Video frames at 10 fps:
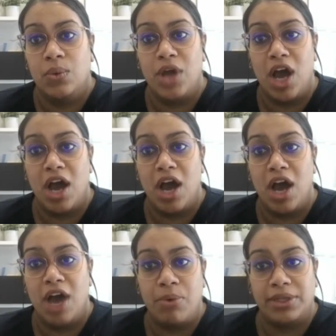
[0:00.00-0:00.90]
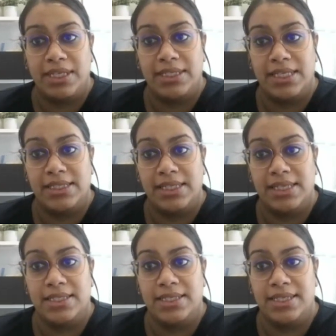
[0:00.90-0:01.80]
We often report these
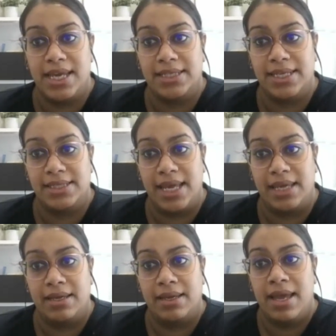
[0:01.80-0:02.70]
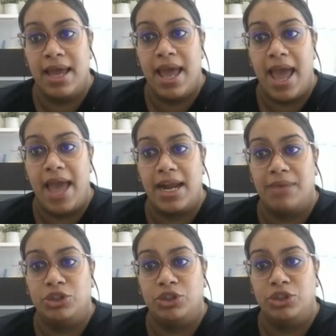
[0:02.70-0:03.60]
incidents to TSSA, and
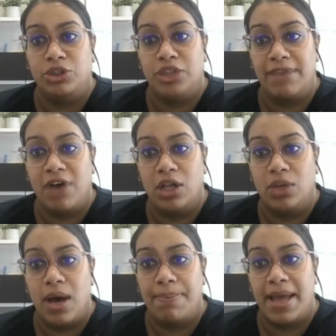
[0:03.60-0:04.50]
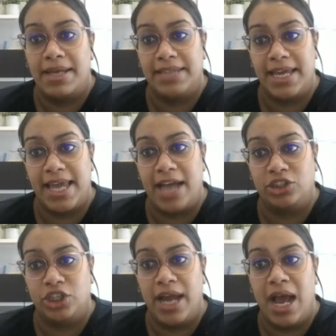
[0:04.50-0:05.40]
I'm sure they follow up and take
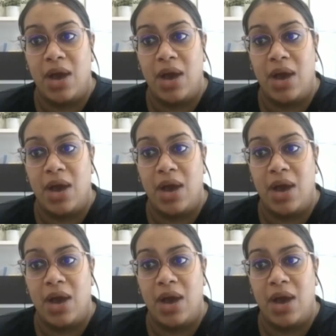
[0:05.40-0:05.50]
action.